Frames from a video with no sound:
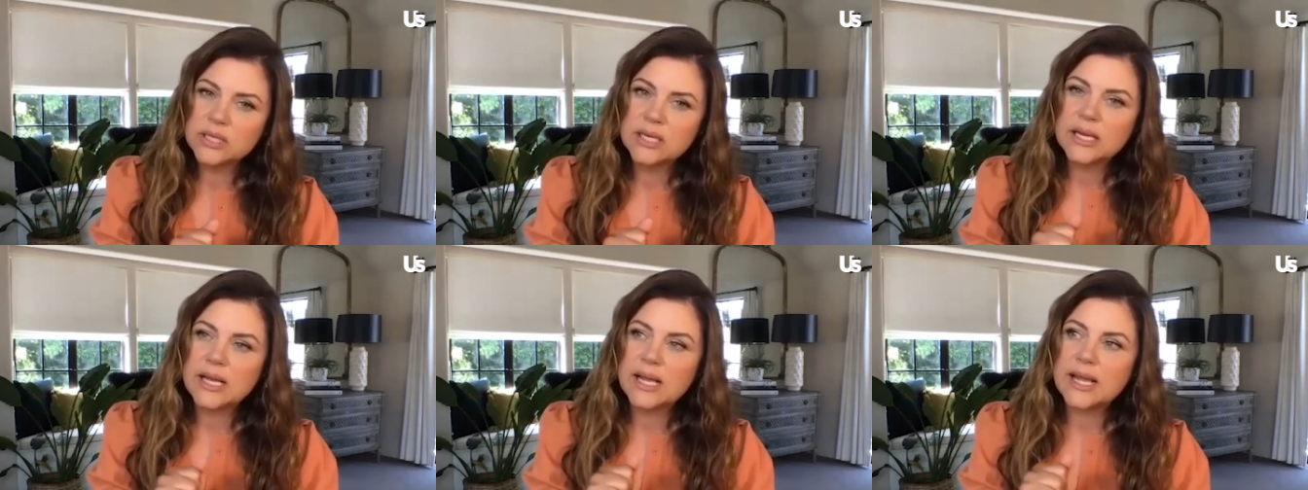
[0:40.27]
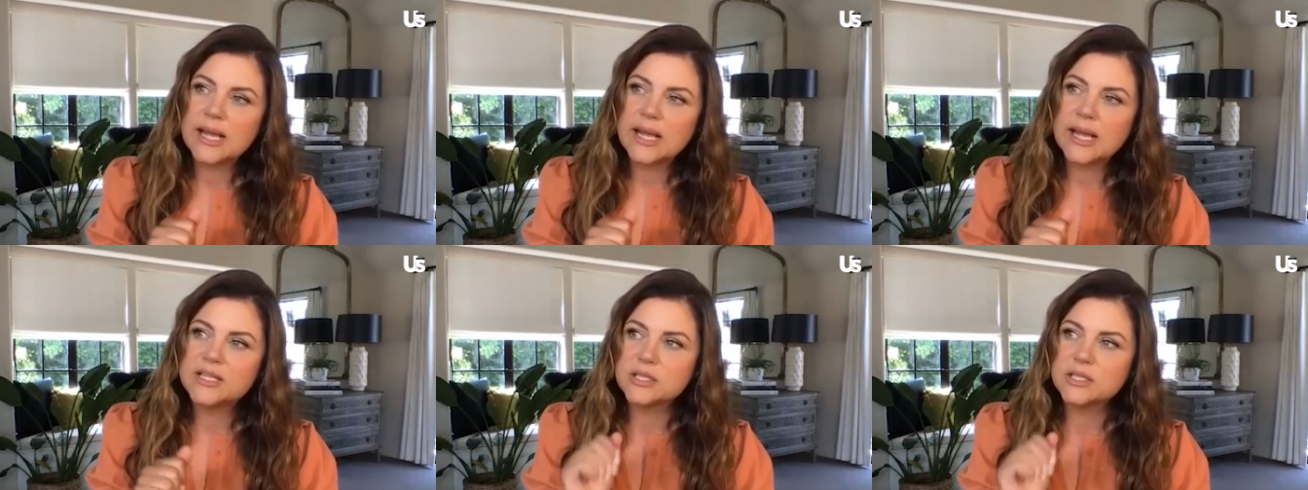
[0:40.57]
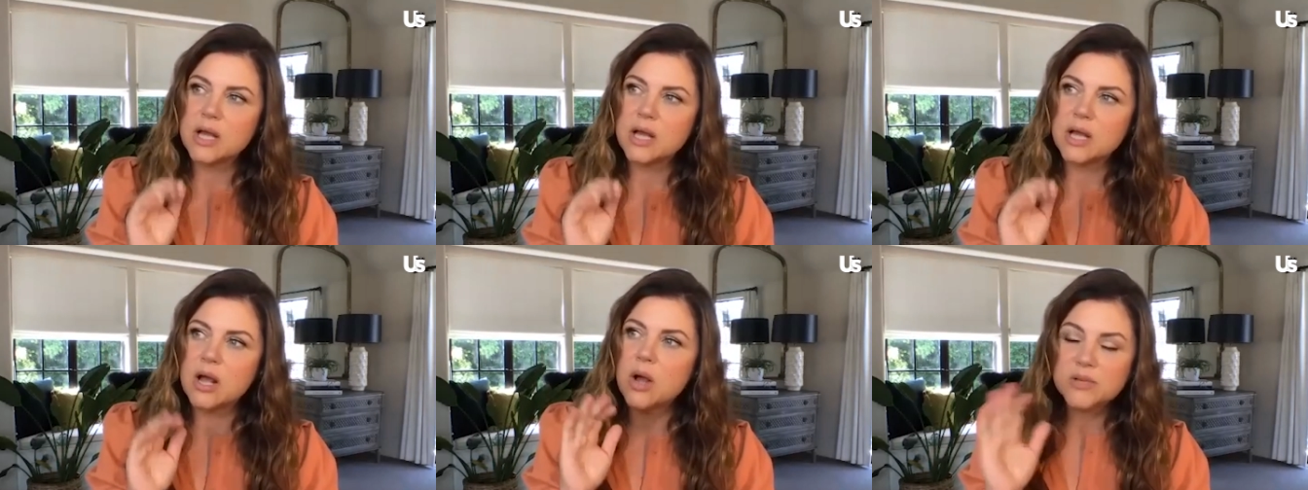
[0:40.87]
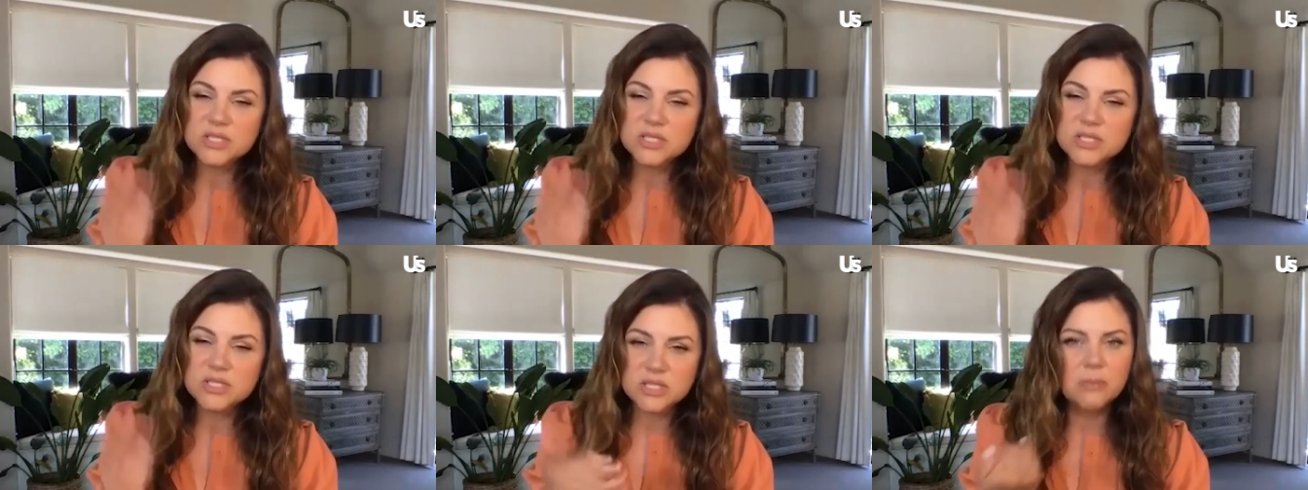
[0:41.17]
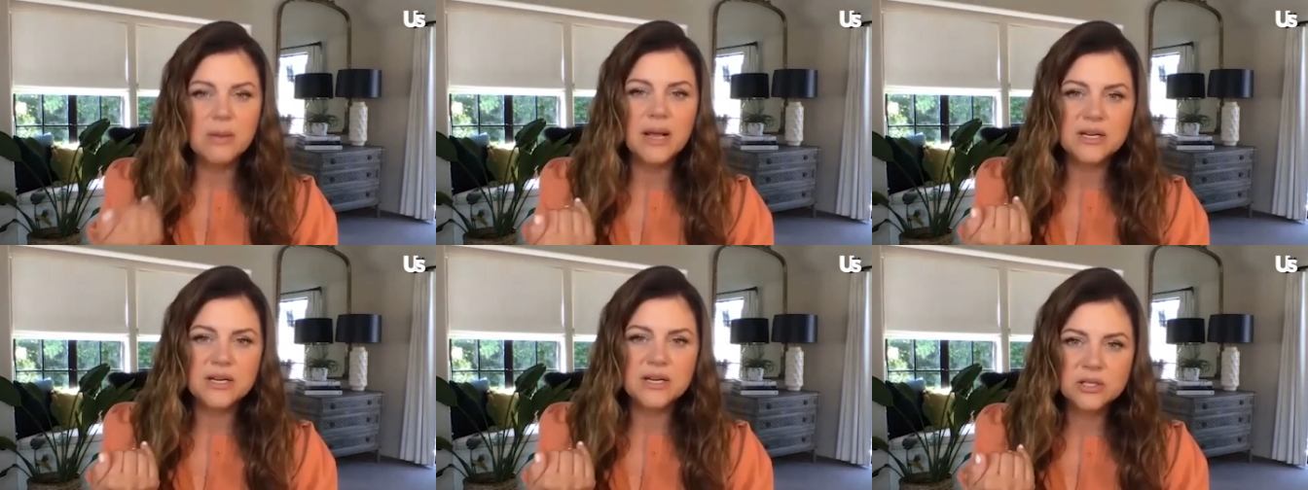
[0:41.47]
Mm-hmm. It's almost
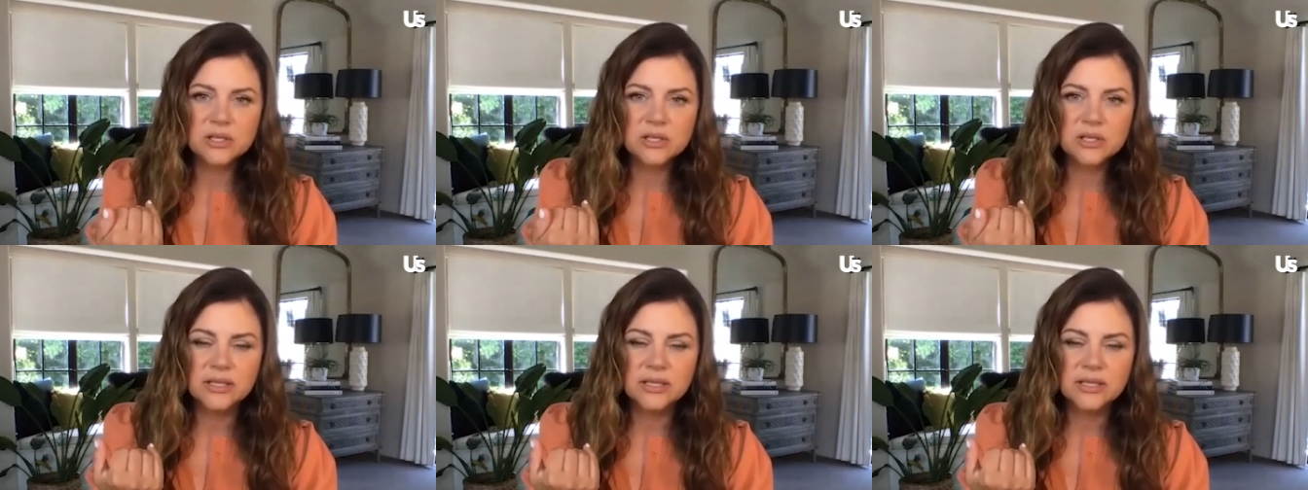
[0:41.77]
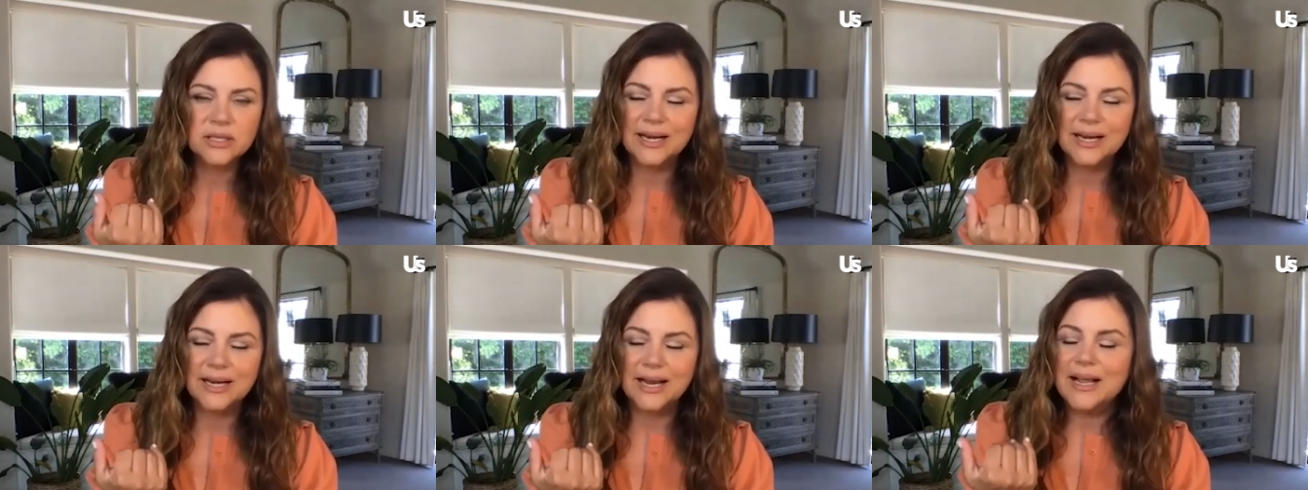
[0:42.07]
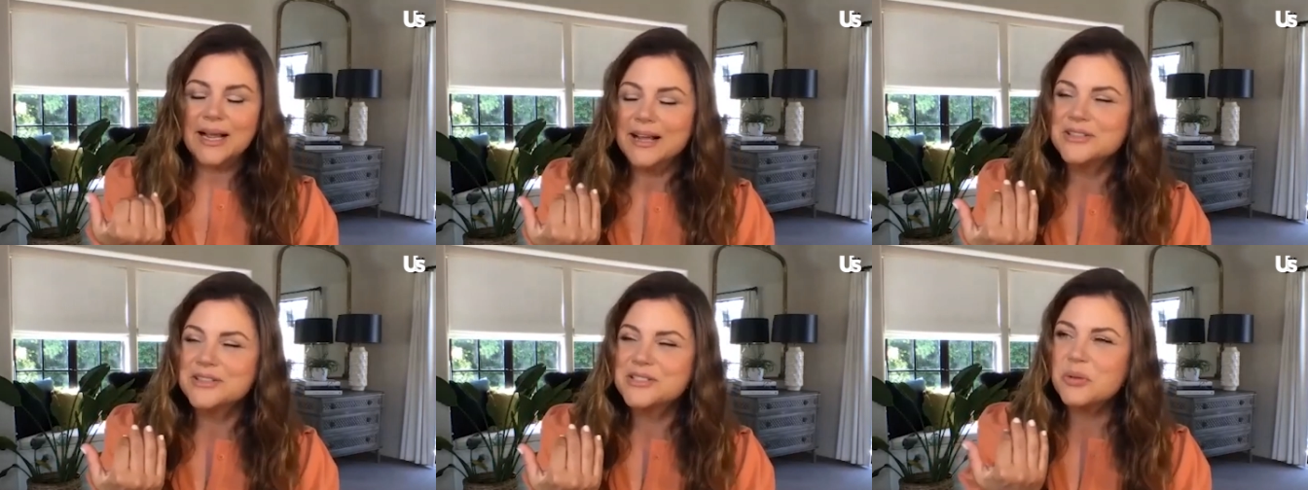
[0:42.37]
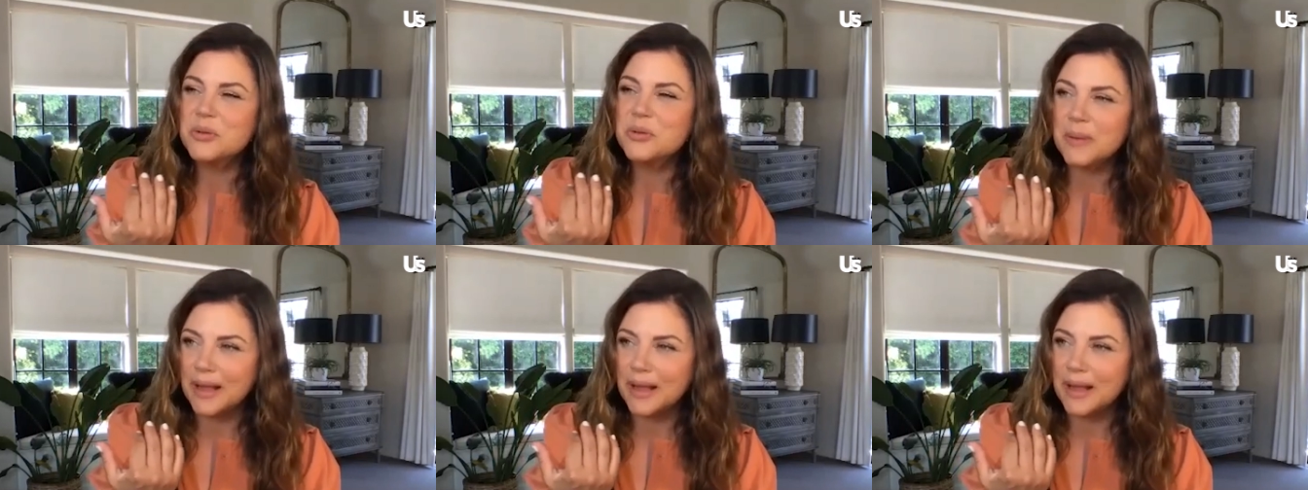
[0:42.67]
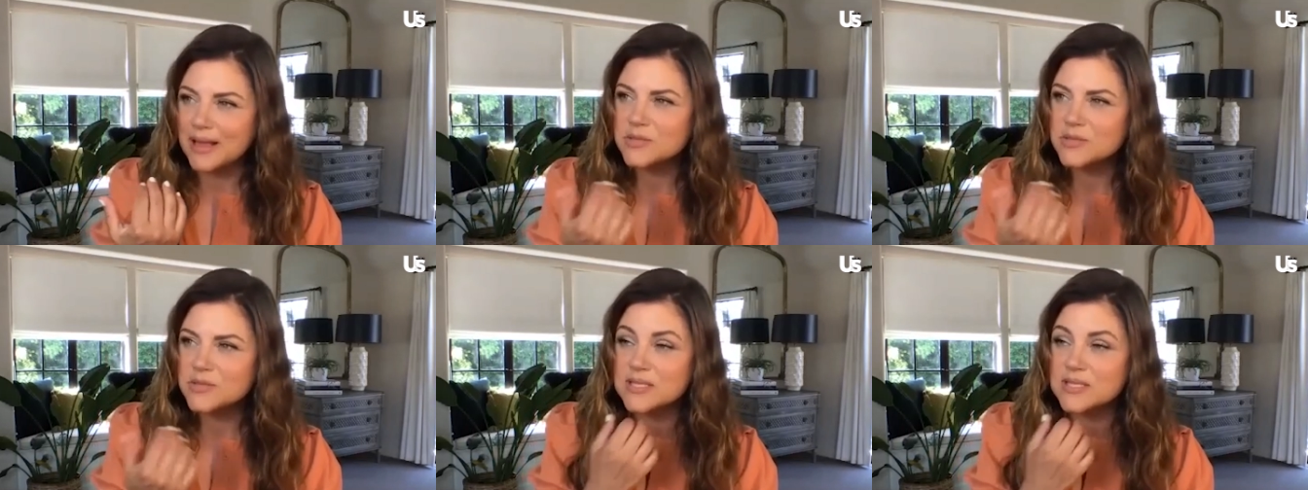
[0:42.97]
a reminder. And I told
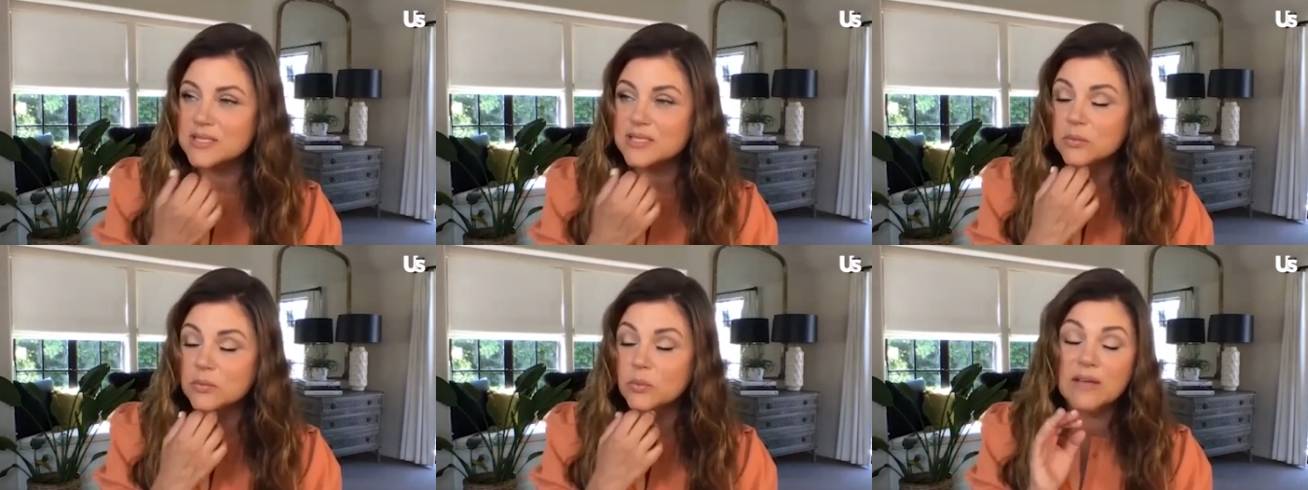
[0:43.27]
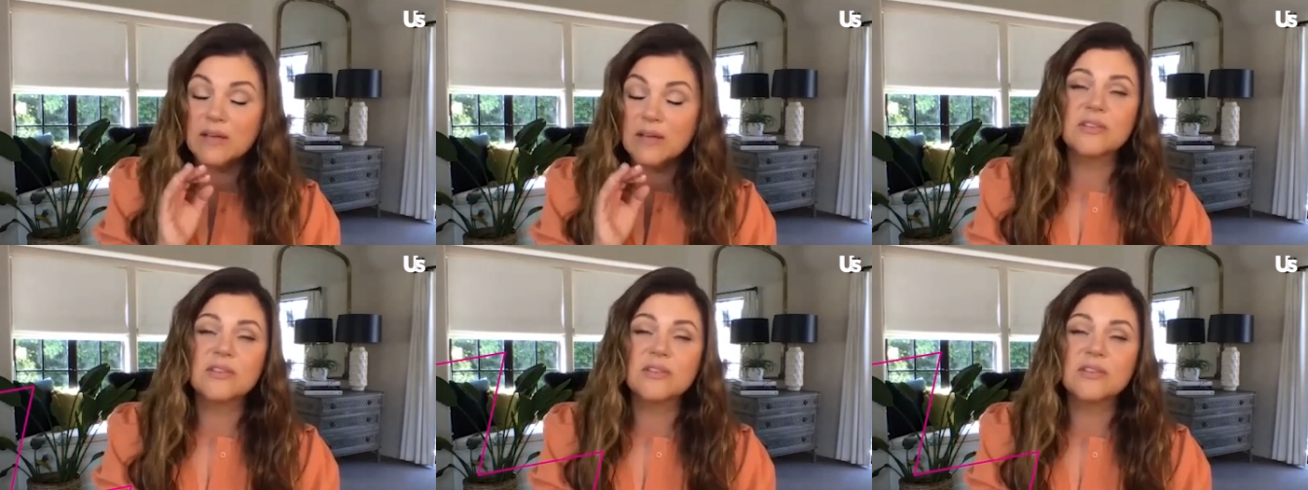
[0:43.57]
my husband, I said, when I